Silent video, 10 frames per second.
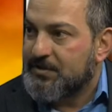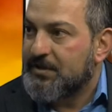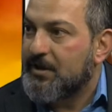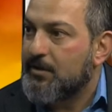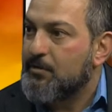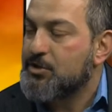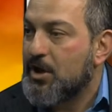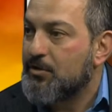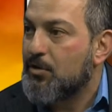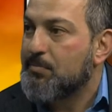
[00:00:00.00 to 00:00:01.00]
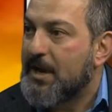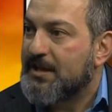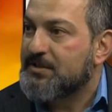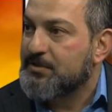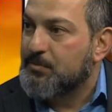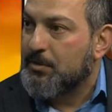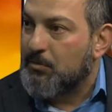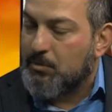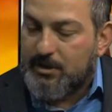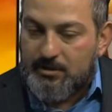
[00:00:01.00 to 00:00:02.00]
scenario, John Doe passes with a
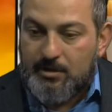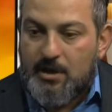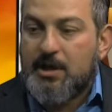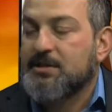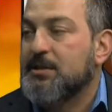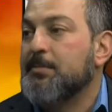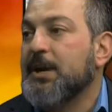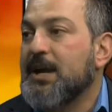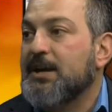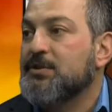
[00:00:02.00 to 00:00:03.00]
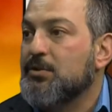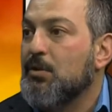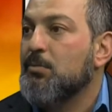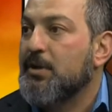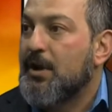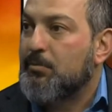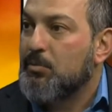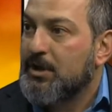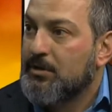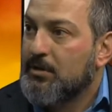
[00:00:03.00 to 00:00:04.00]
will. Somebody has to go with that
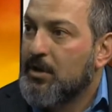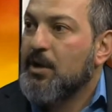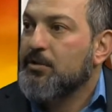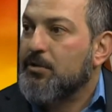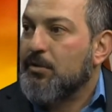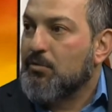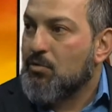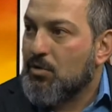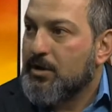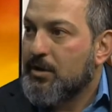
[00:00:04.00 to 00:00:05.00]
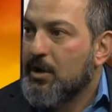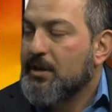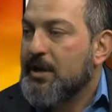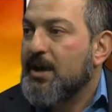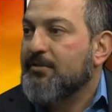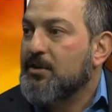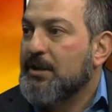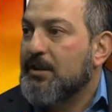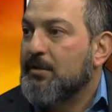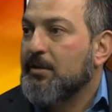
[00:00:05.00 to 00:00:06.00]
will to the court. They have to
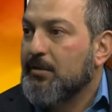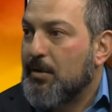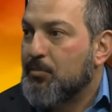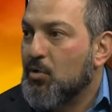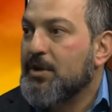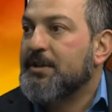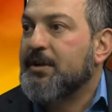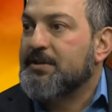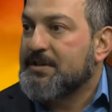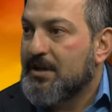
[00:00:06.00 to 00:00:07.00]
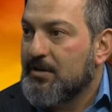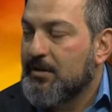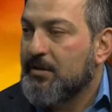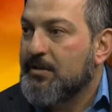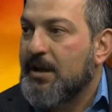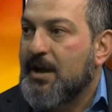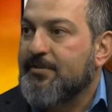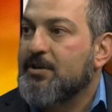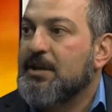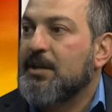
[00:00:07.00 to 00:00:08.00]
get appointed executor. They have
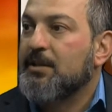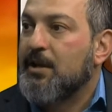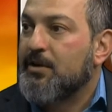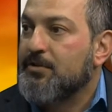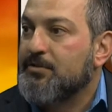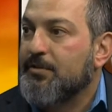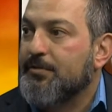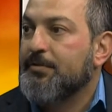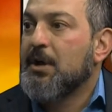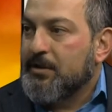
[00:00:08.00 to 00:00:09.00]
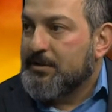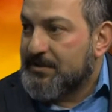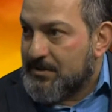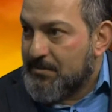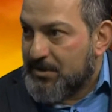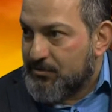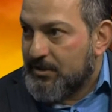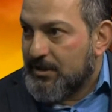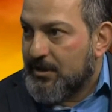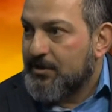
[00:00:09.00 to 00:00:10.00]
to get letters of testamentary
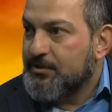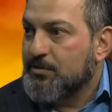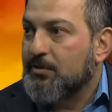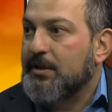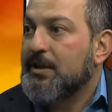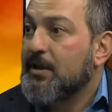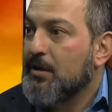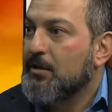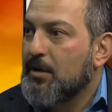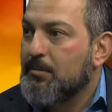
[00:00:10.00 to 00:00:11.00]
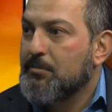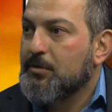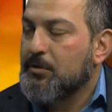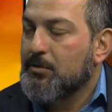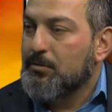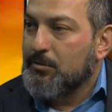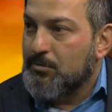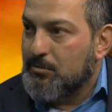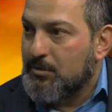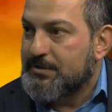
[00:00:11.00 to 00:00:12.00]
letters so that they could come to
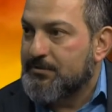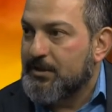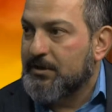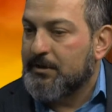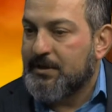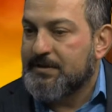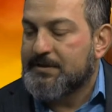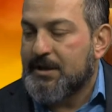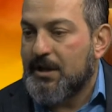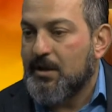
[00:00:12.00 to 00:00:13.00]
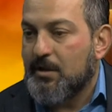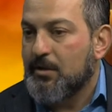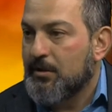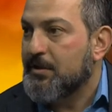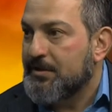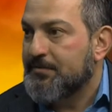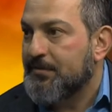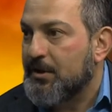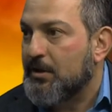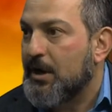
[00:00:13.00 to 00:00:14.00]
you as a realtor and say, look,
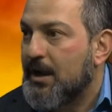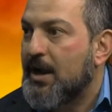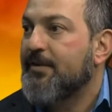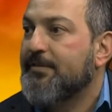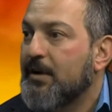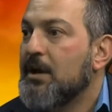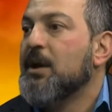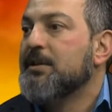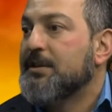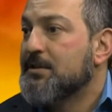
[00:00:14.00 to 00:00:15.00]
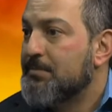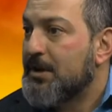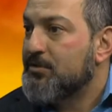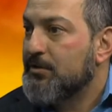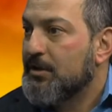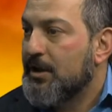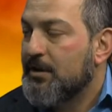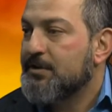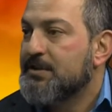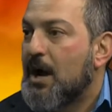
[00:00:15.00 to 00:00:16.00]
Esphir. I have testamentary
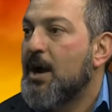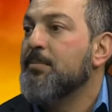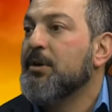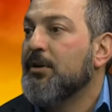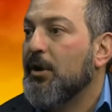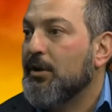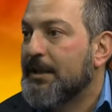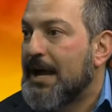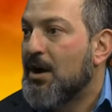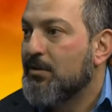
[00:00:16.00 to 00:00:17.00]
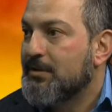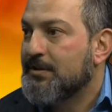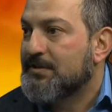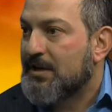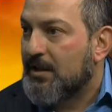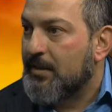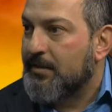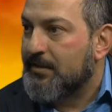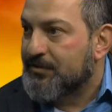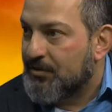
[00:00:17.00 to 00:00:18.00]
letters. I'm allowed to sell
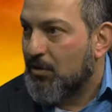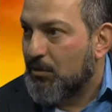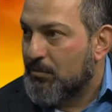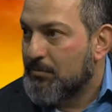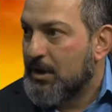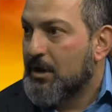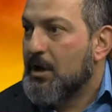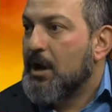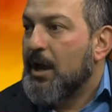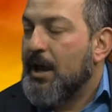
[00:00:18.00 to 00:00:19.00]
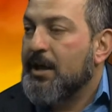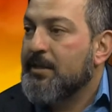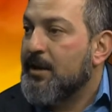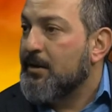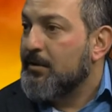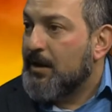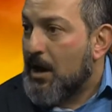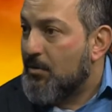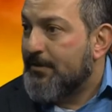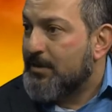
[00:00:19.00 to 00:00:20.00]
this home. And then,
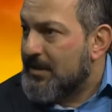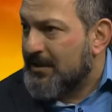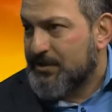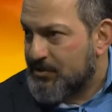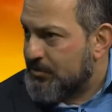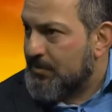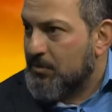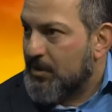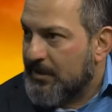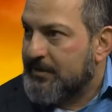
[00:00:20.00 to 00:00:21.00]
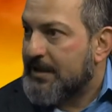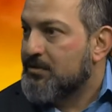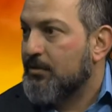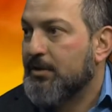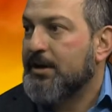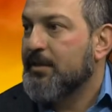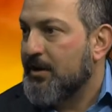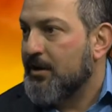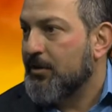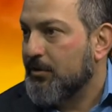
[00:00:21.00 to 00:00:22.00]
however, they distribute it, that's already
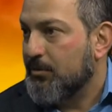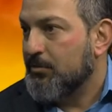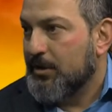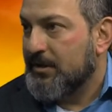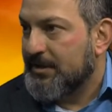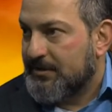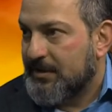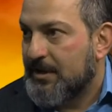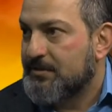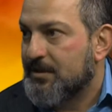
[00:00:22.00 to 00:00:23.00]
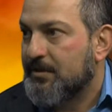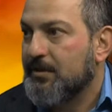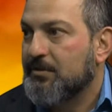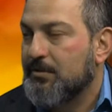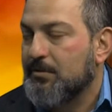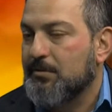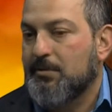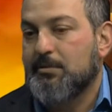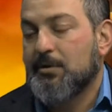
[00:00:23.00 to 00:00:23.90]
their duty. That has nothing to do with you.